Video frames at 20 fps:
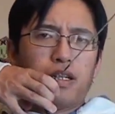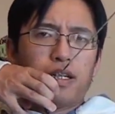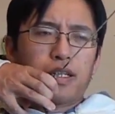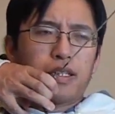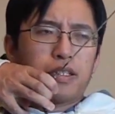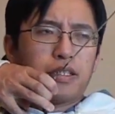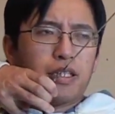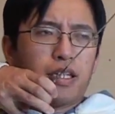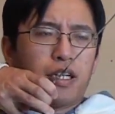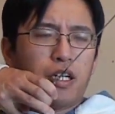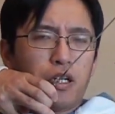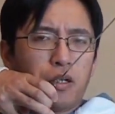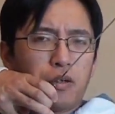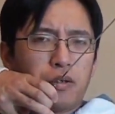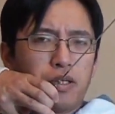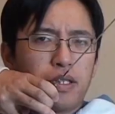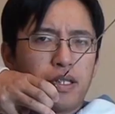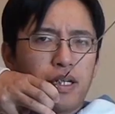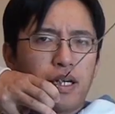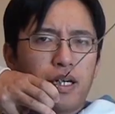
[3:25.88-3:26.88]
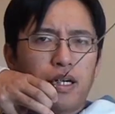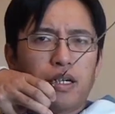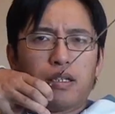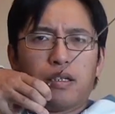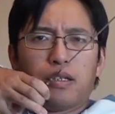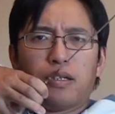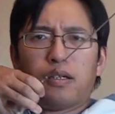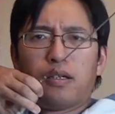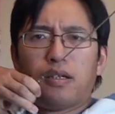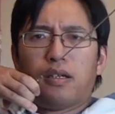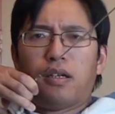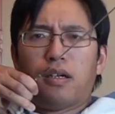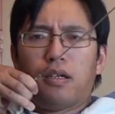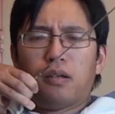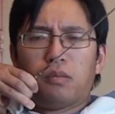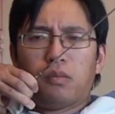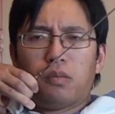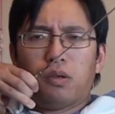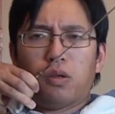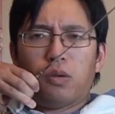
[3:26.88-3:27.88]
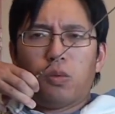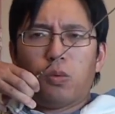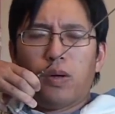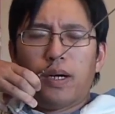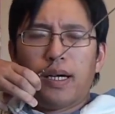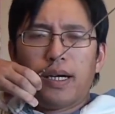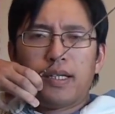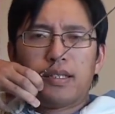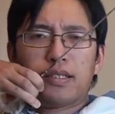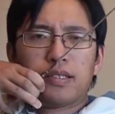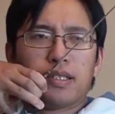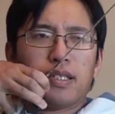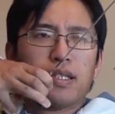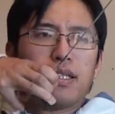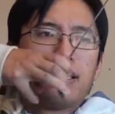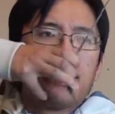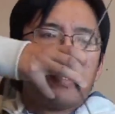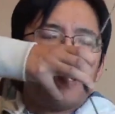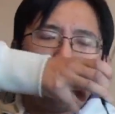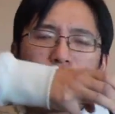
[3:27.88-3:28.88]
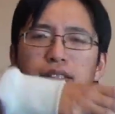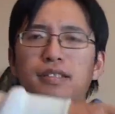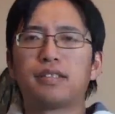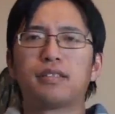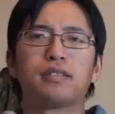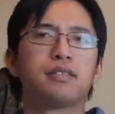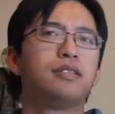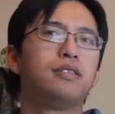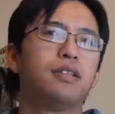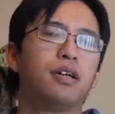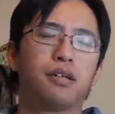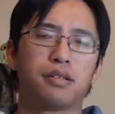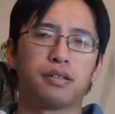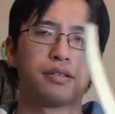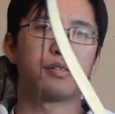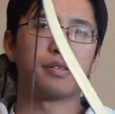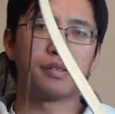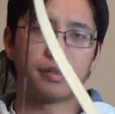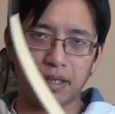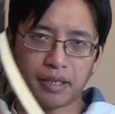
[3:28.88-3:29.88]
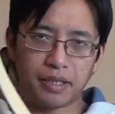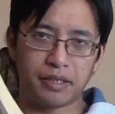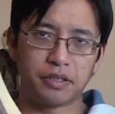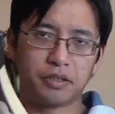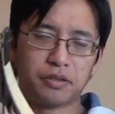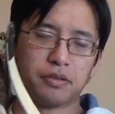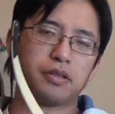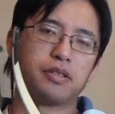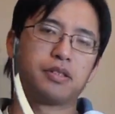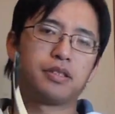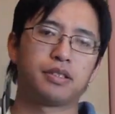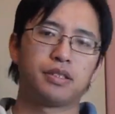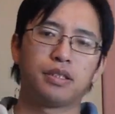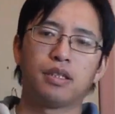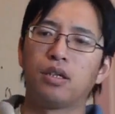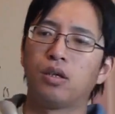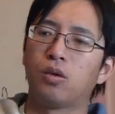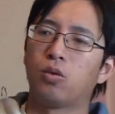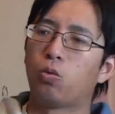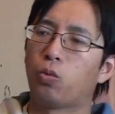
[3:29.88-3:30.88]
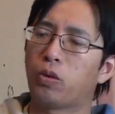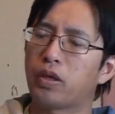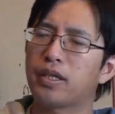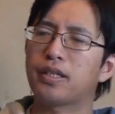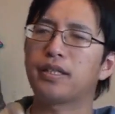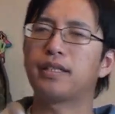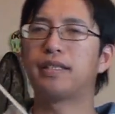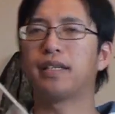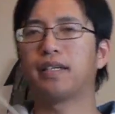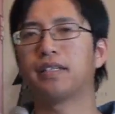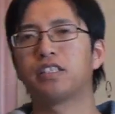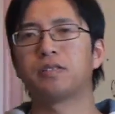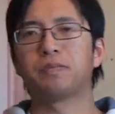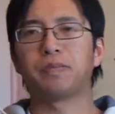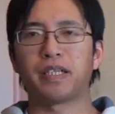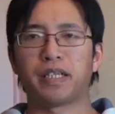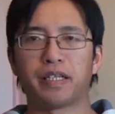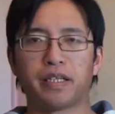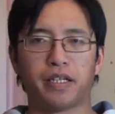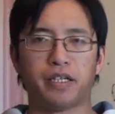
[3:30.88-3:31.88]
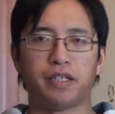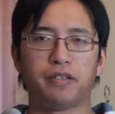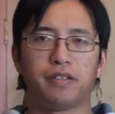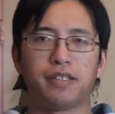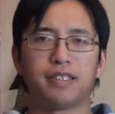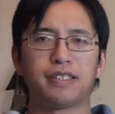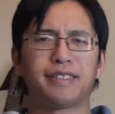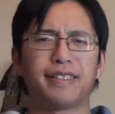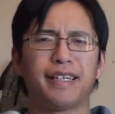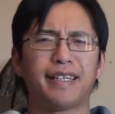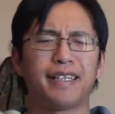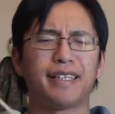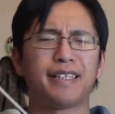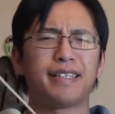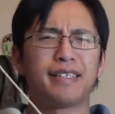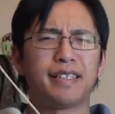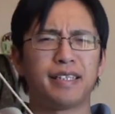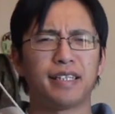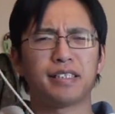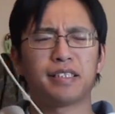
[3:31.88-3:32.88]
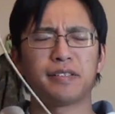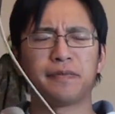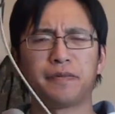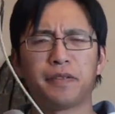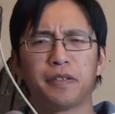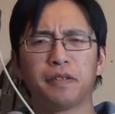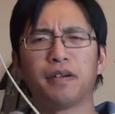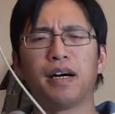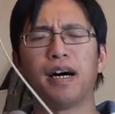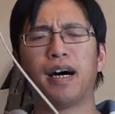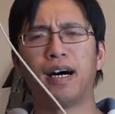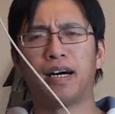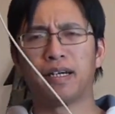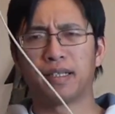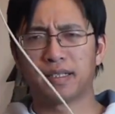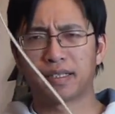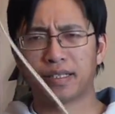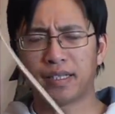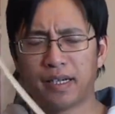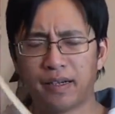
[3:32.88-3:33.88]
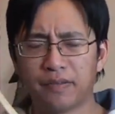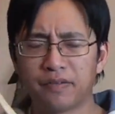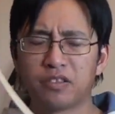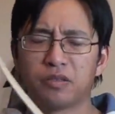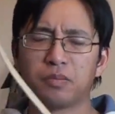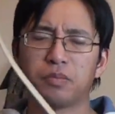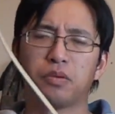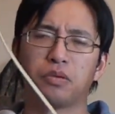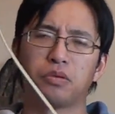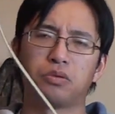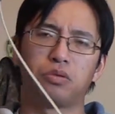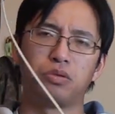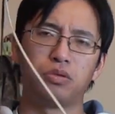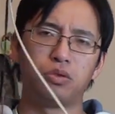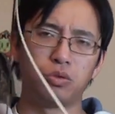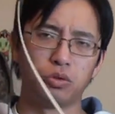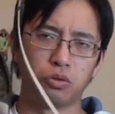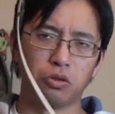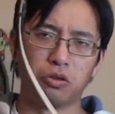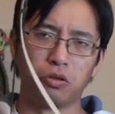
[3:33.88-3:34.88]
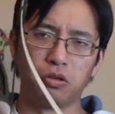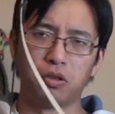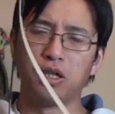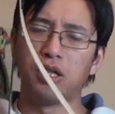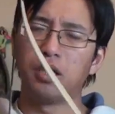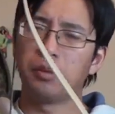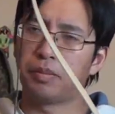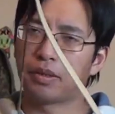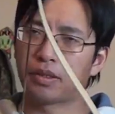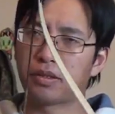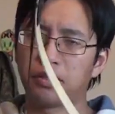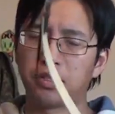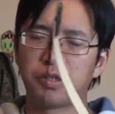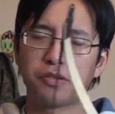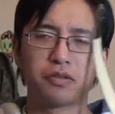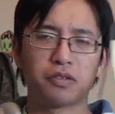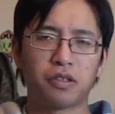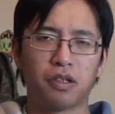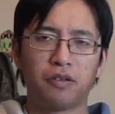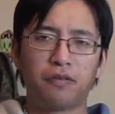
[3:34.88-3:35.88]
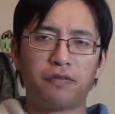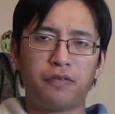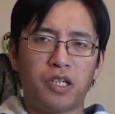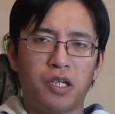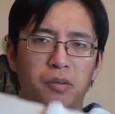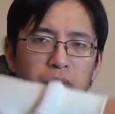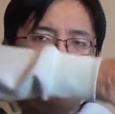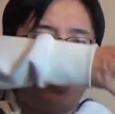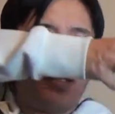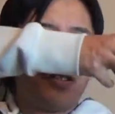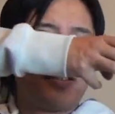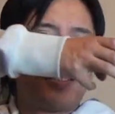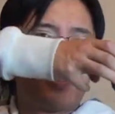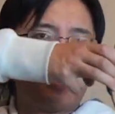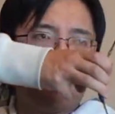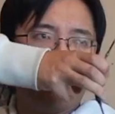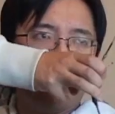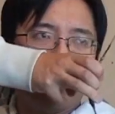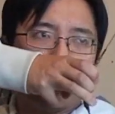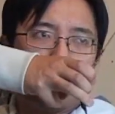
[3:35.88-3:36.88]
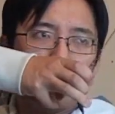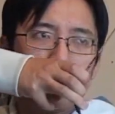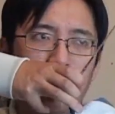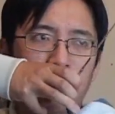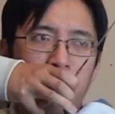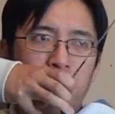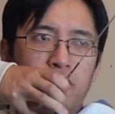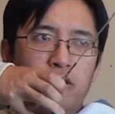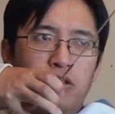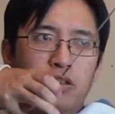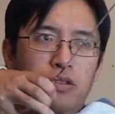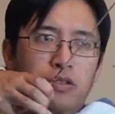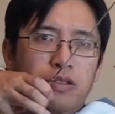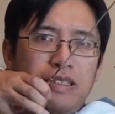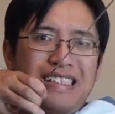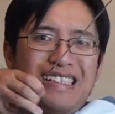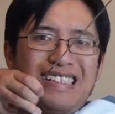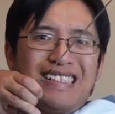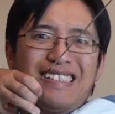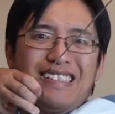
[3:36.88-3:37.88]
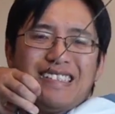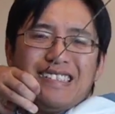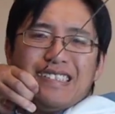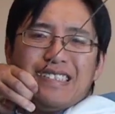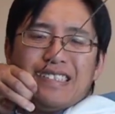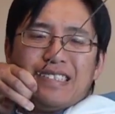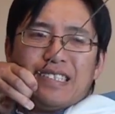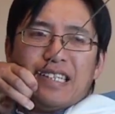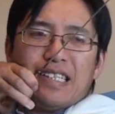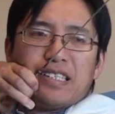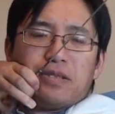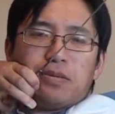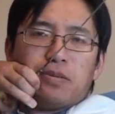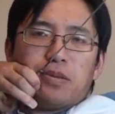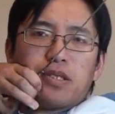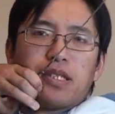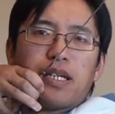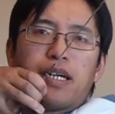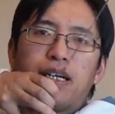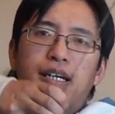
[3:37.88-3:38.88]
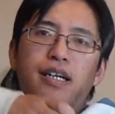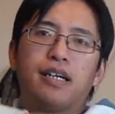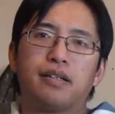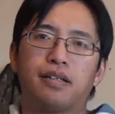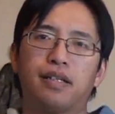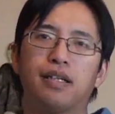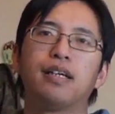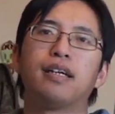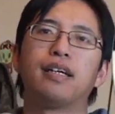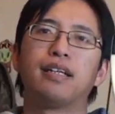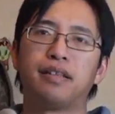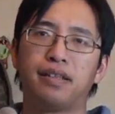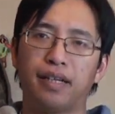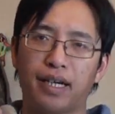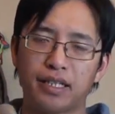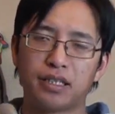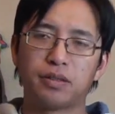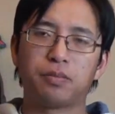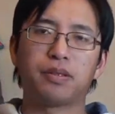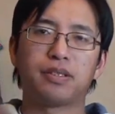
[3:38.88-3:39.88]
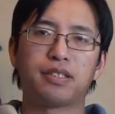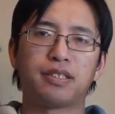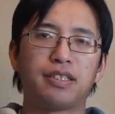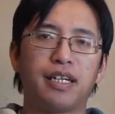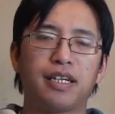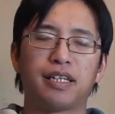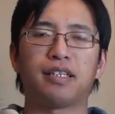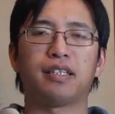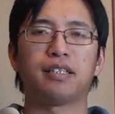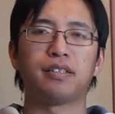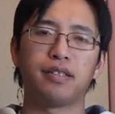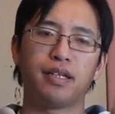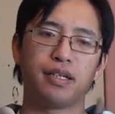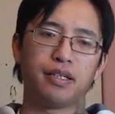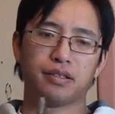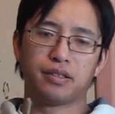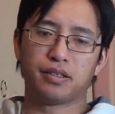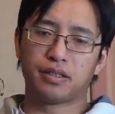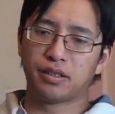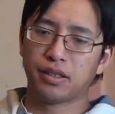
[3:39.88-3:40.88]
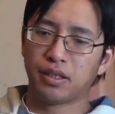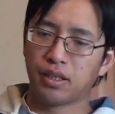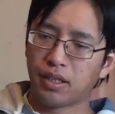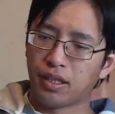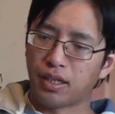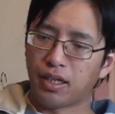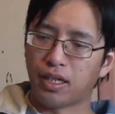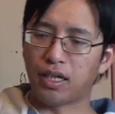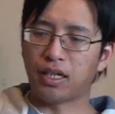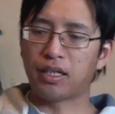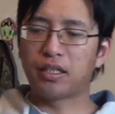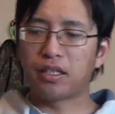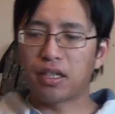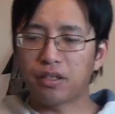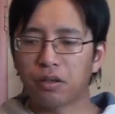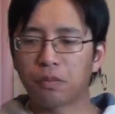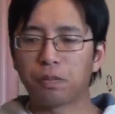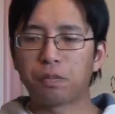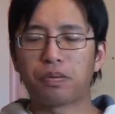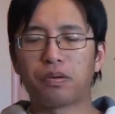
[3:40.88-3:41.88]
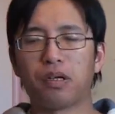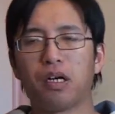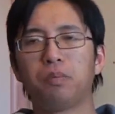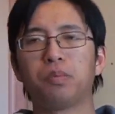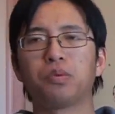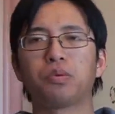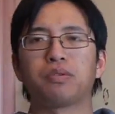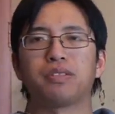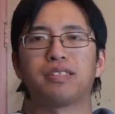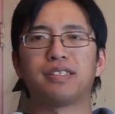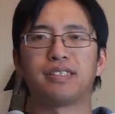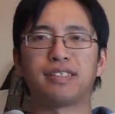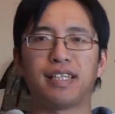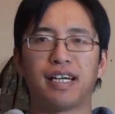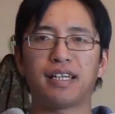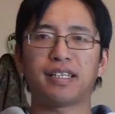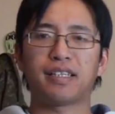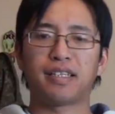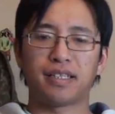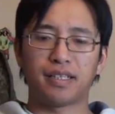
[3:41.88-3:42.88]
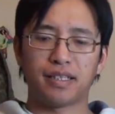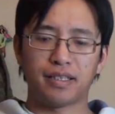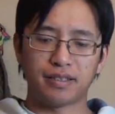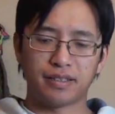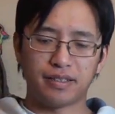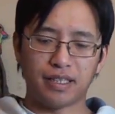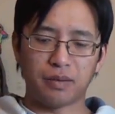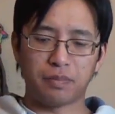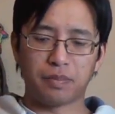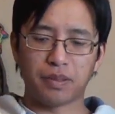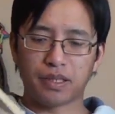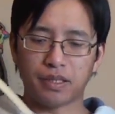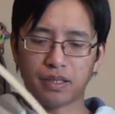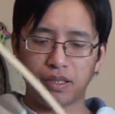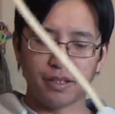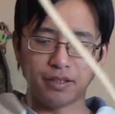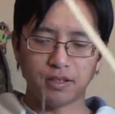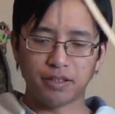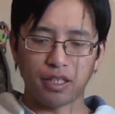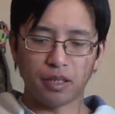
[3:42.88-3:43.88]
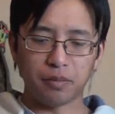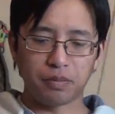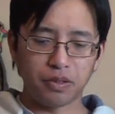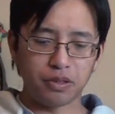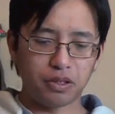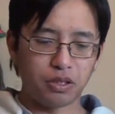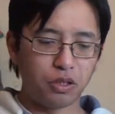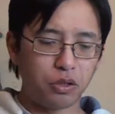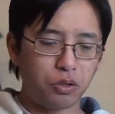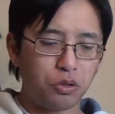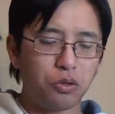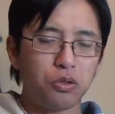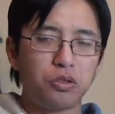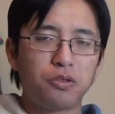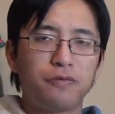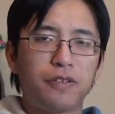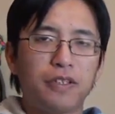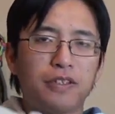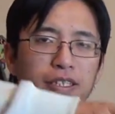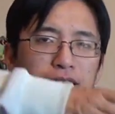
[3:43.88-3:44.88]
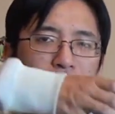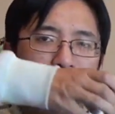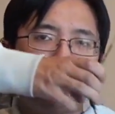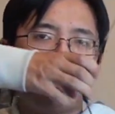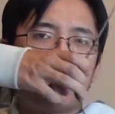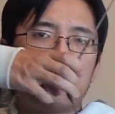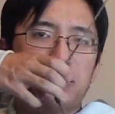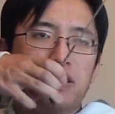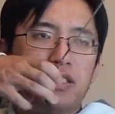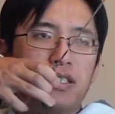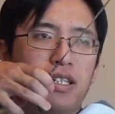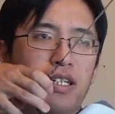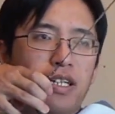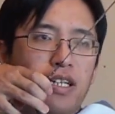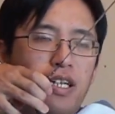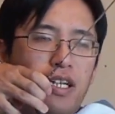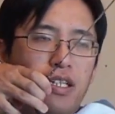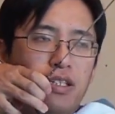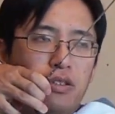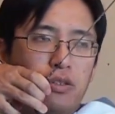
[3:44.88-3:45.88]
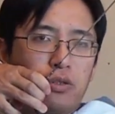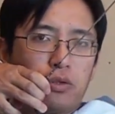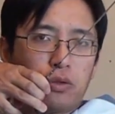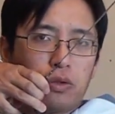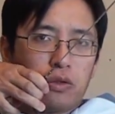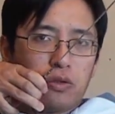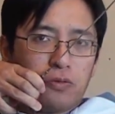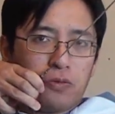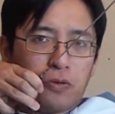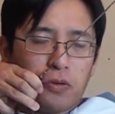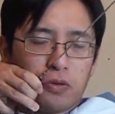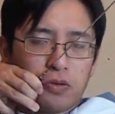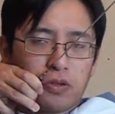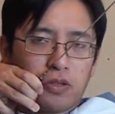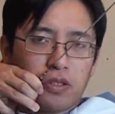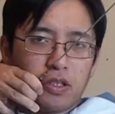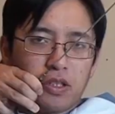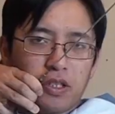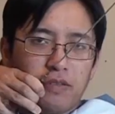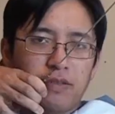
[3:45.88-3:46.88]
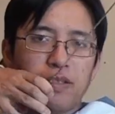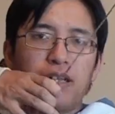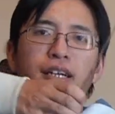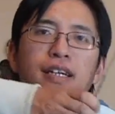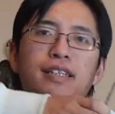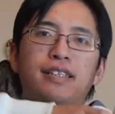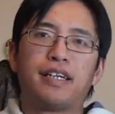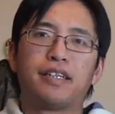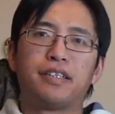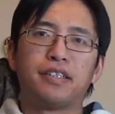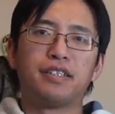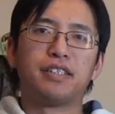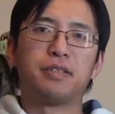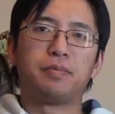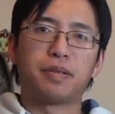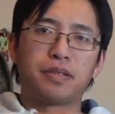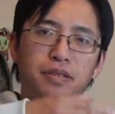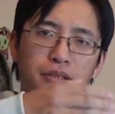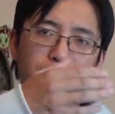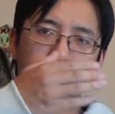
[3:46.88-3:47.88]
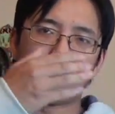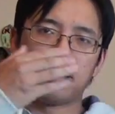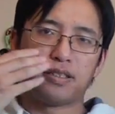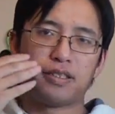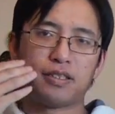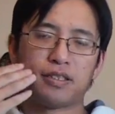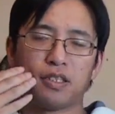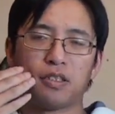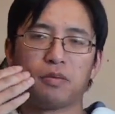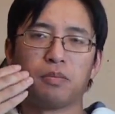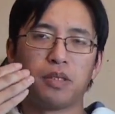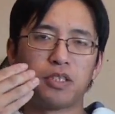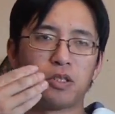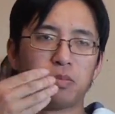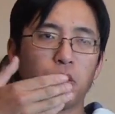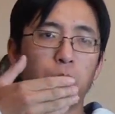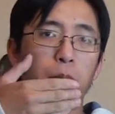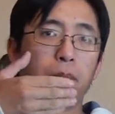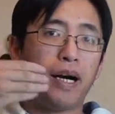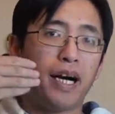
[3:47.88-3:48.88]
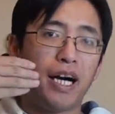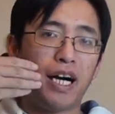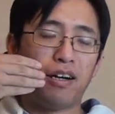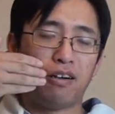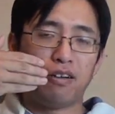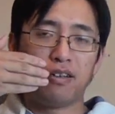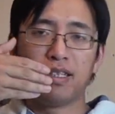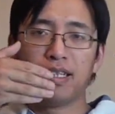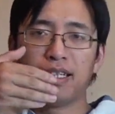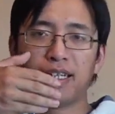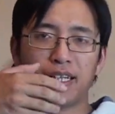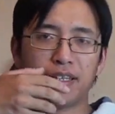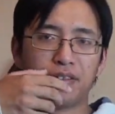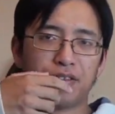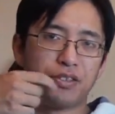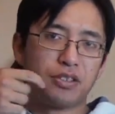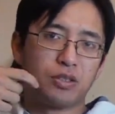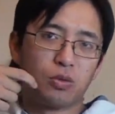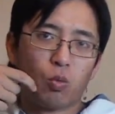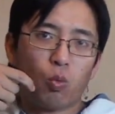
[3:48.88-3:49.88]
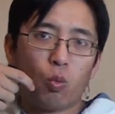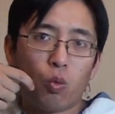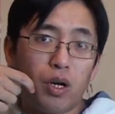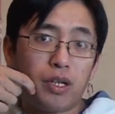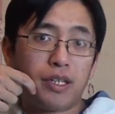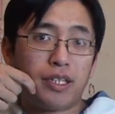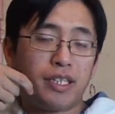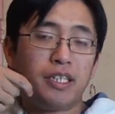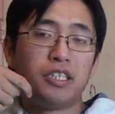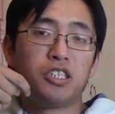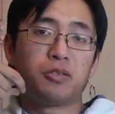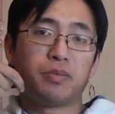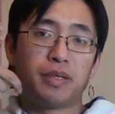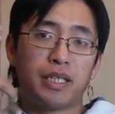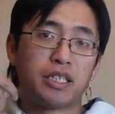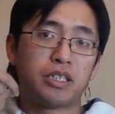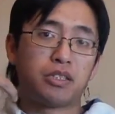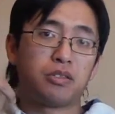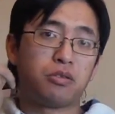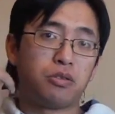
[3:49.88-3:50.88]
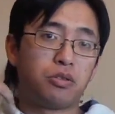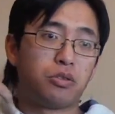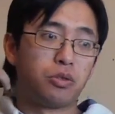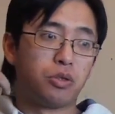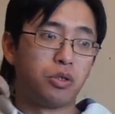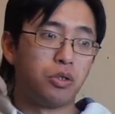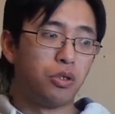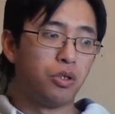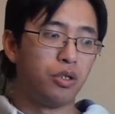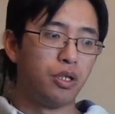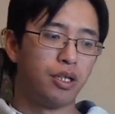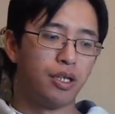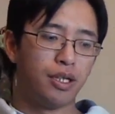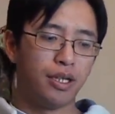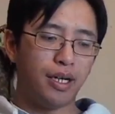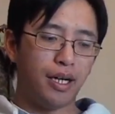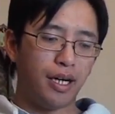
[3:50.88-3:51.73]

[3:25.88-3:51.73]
like you're holding a lot more weight, it's not dangerous. What it does mean though is that it does feel uncomfortable to draw, because you've gone from smooth to, oh, that's really hard. That's what stacking does. Another problem with stacking is that because of this huge variation in the draw force curve, that is because there's so much more power in this 1 inch of extra draw,